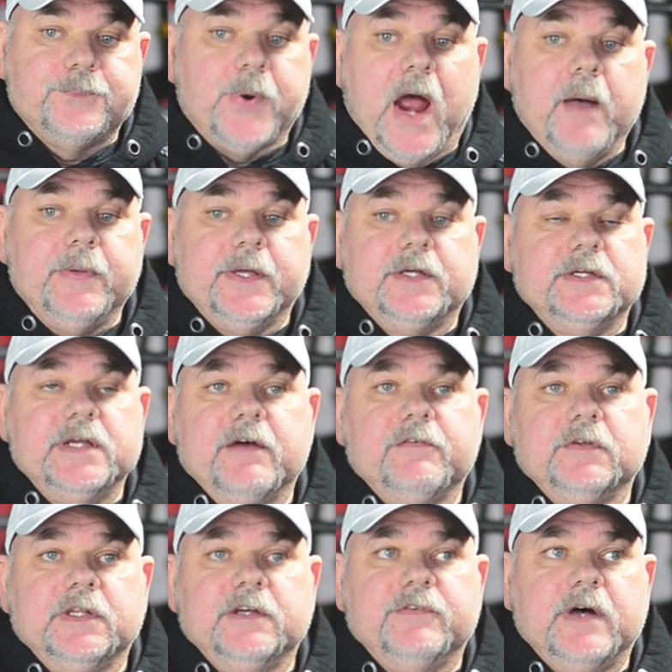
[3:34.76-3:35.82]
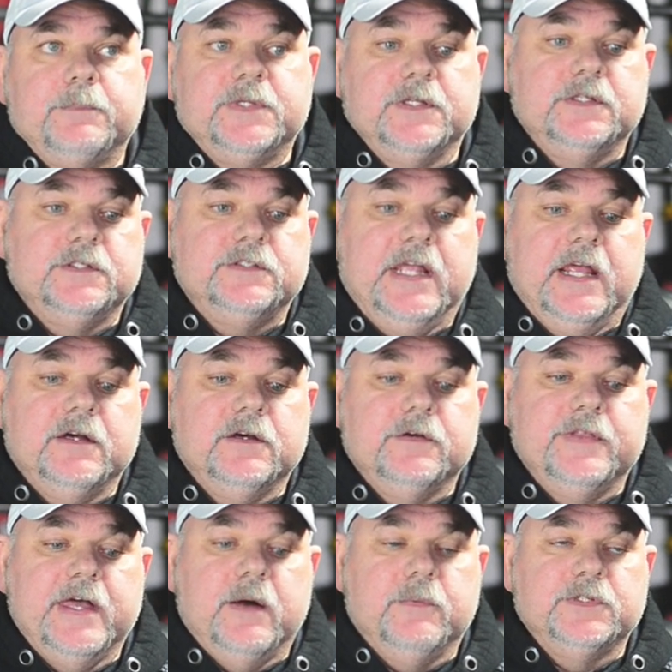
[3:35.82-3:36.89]
probably could never live up to the
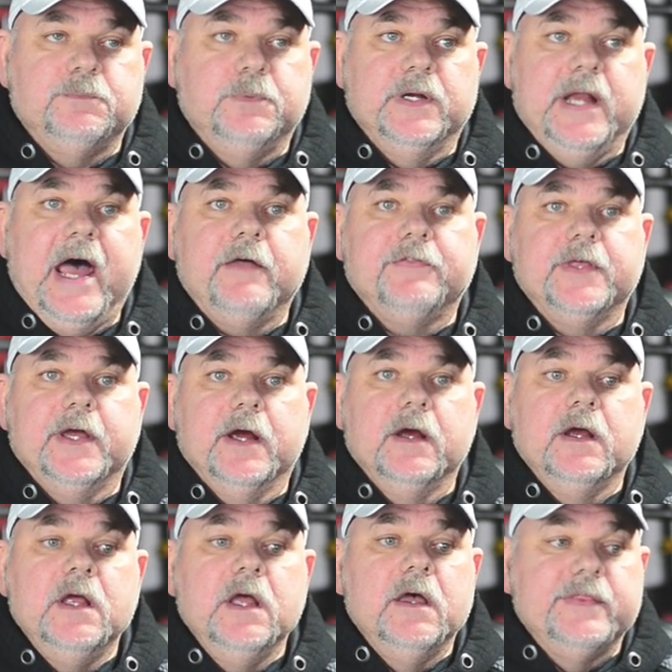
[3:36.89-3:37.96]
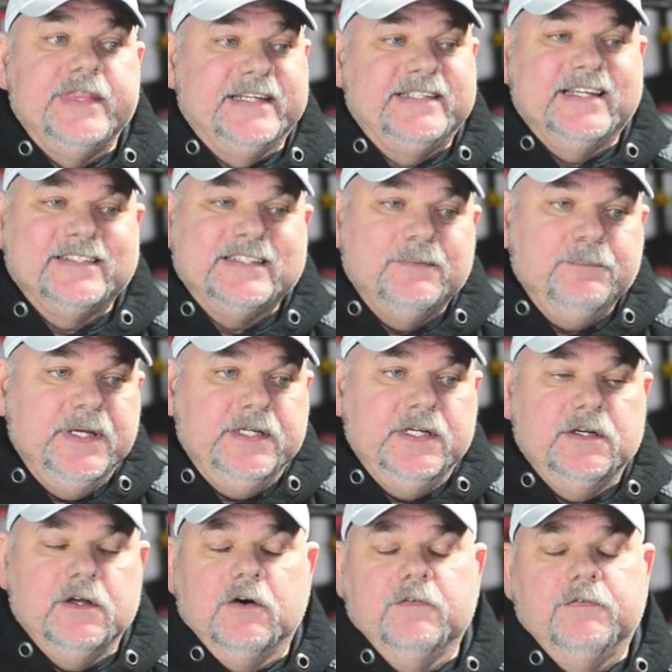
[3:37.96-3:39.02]
standard that was put out there. That doesn't mean
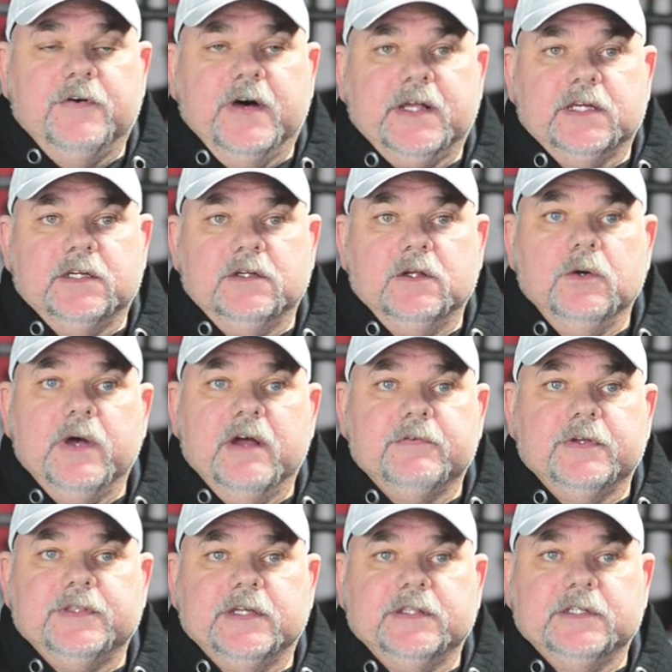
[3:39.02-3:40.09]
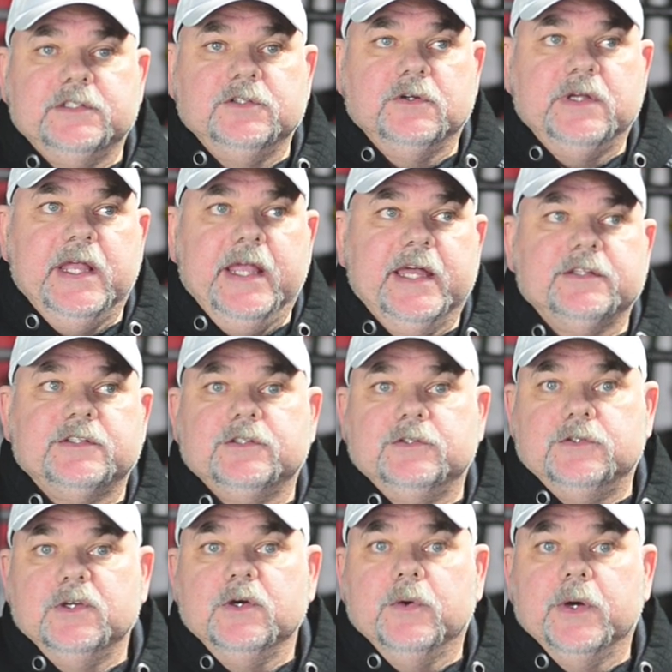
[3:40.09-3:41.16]
you don't fucking do everything that you can to
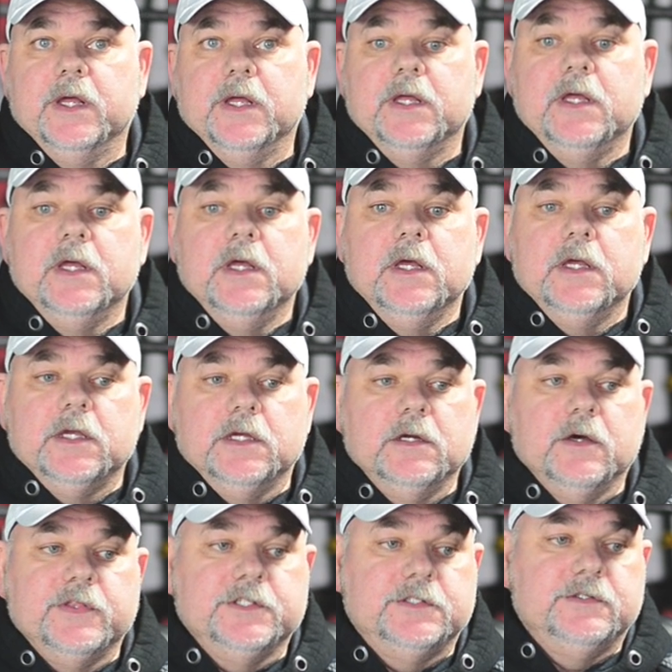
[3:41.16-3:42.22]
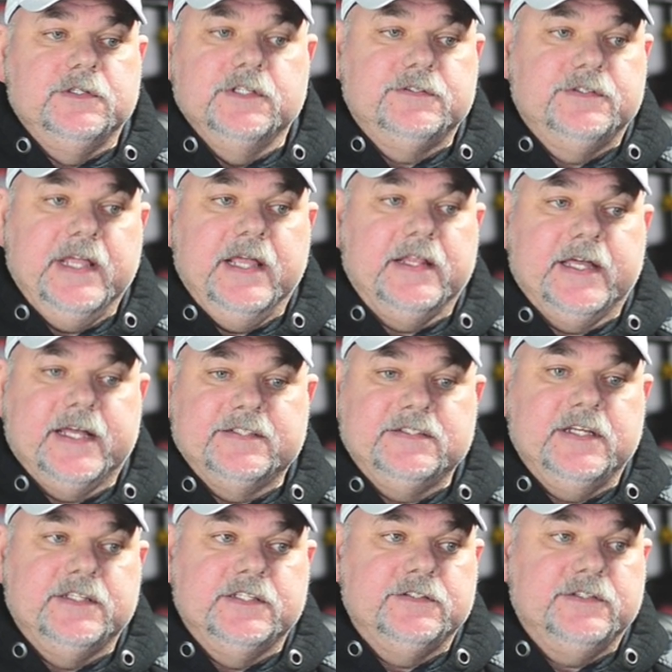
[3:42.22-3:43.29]
do it. You know, like I
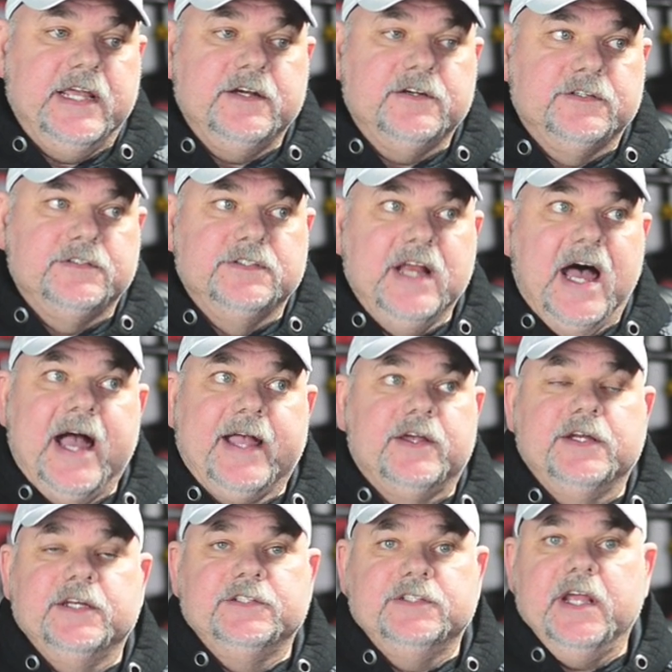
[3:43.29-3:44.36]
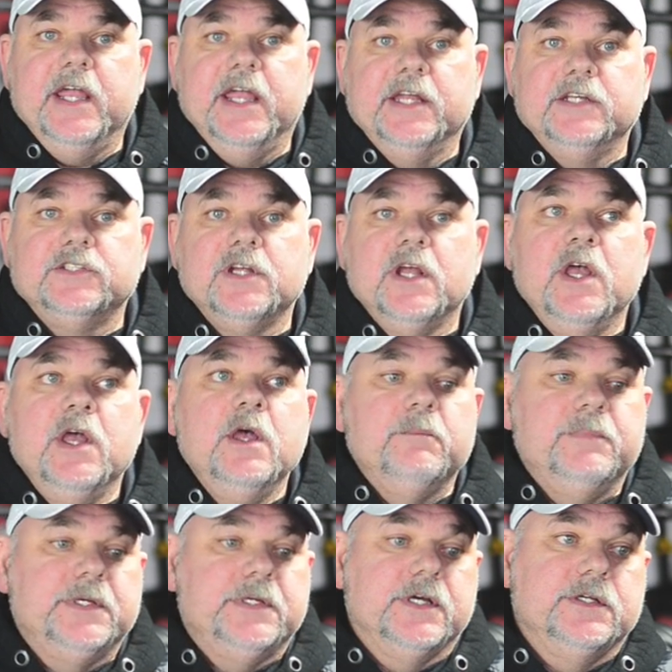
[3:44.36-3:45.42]
said, the standard's not gonna change
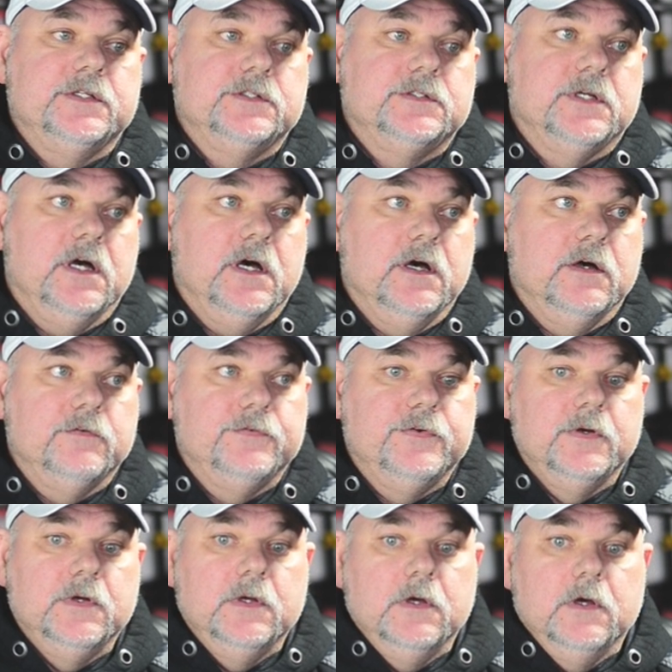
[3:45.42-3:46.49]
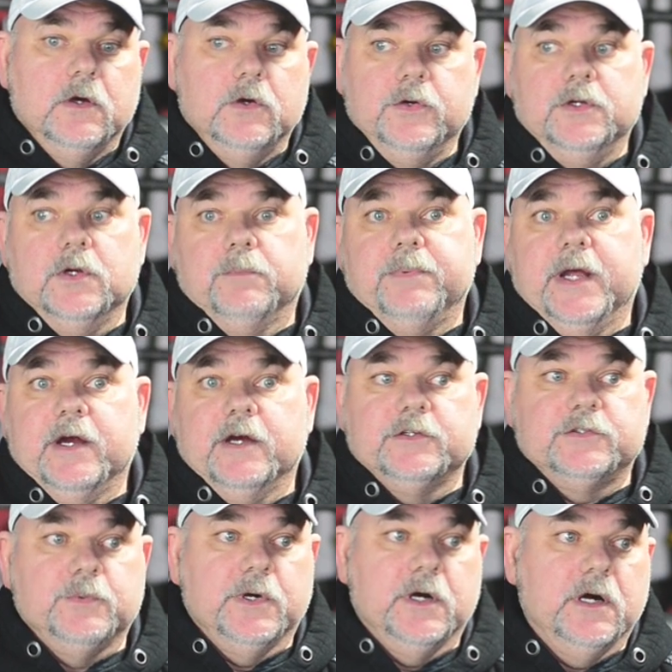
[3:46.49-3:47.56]
because of who your
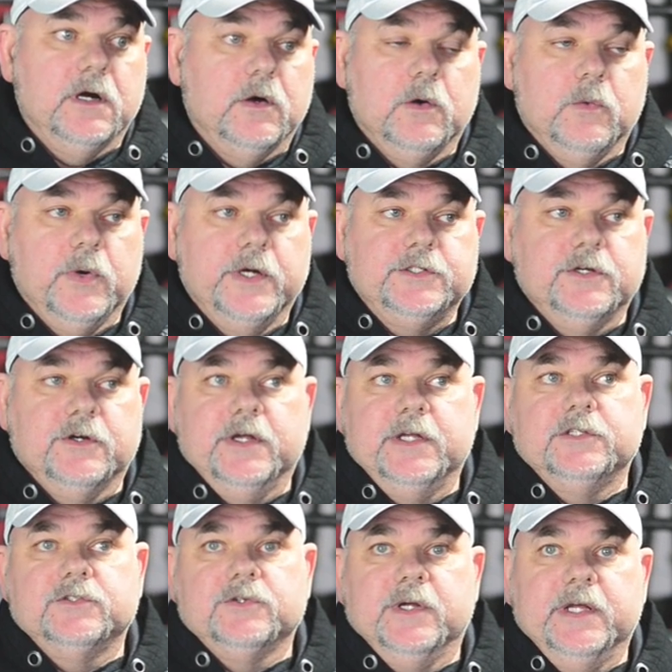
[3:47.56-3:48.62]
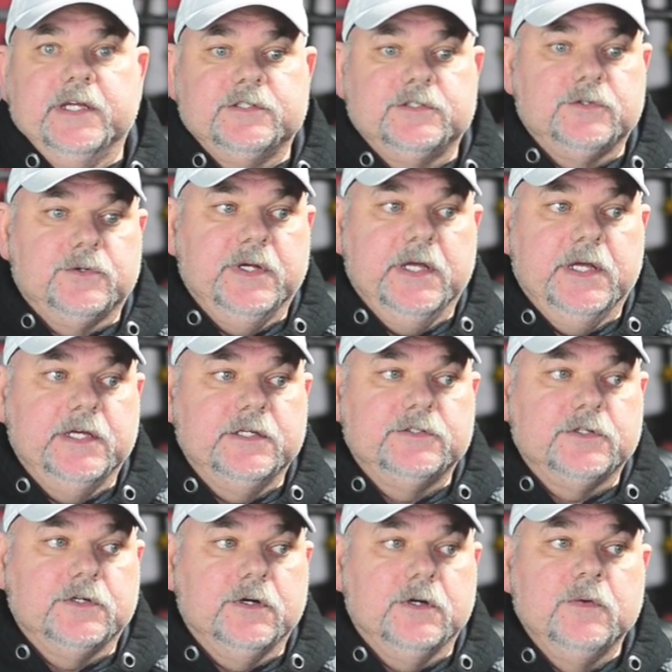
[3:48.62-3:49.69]
parents were or what your injury history
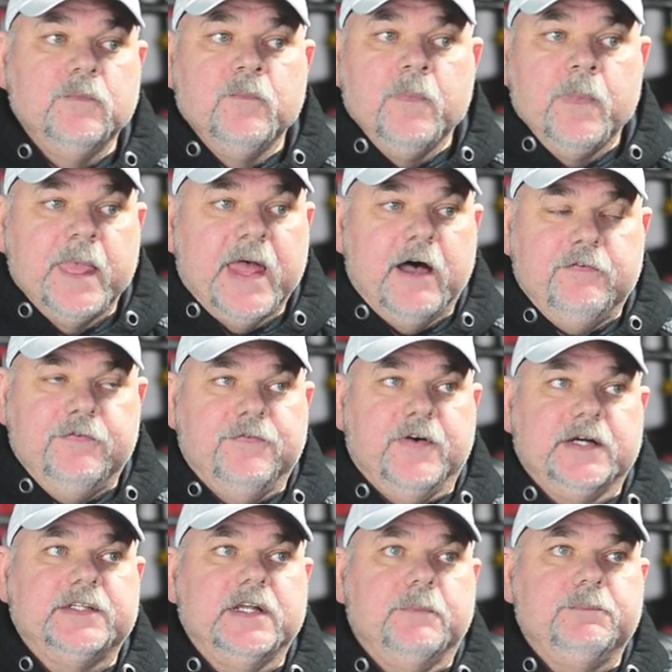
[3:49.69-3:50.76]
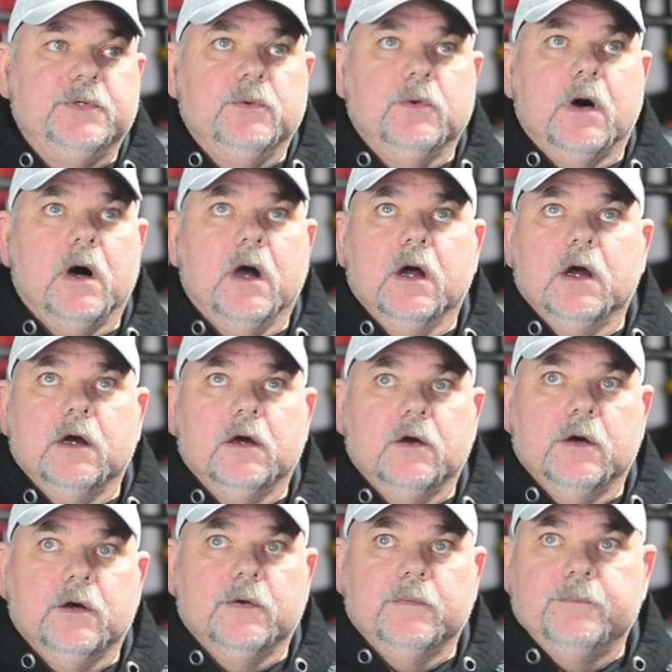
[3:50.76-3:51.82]
is or how fucked up you are
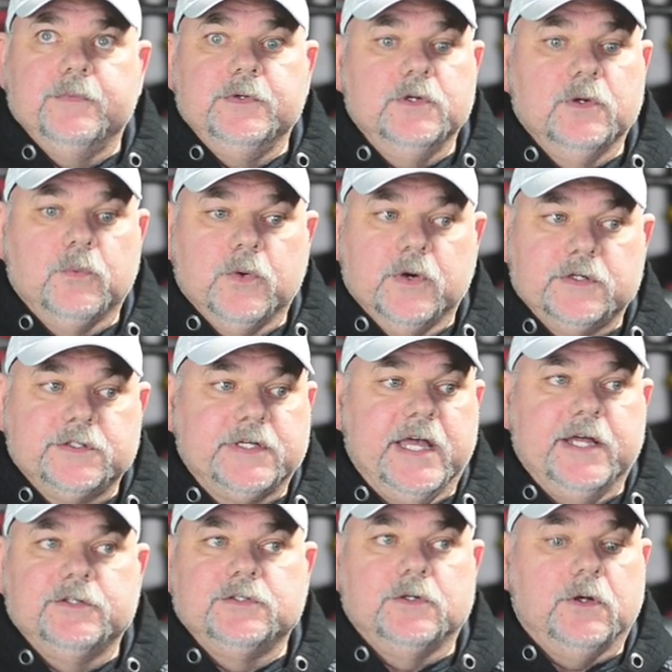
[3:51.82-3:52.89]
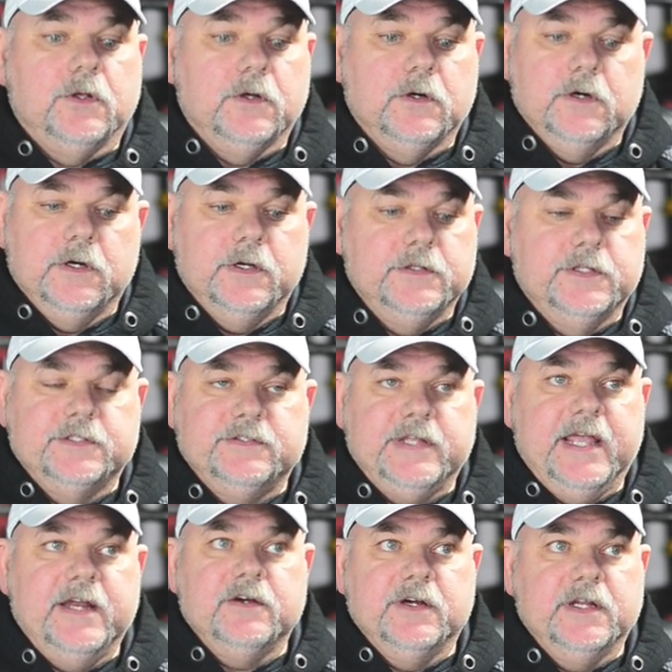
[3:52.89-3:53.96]
or your work schedule. Or the
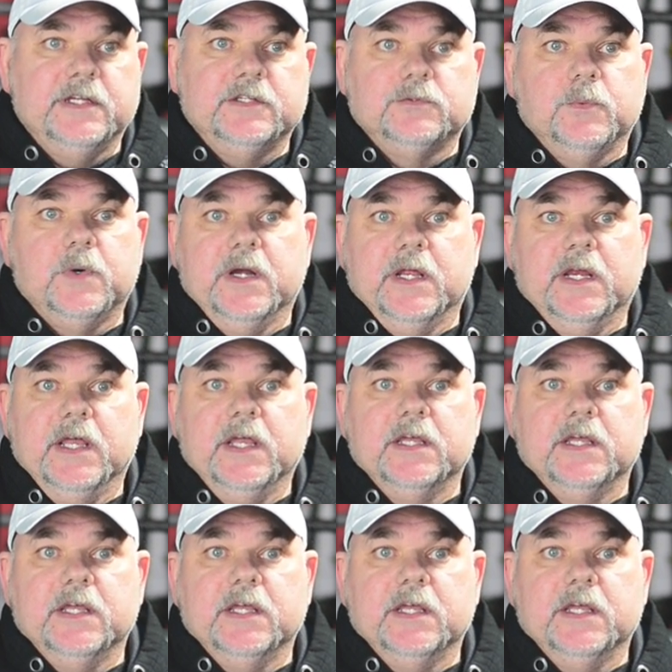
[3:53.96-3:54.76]
standard is what it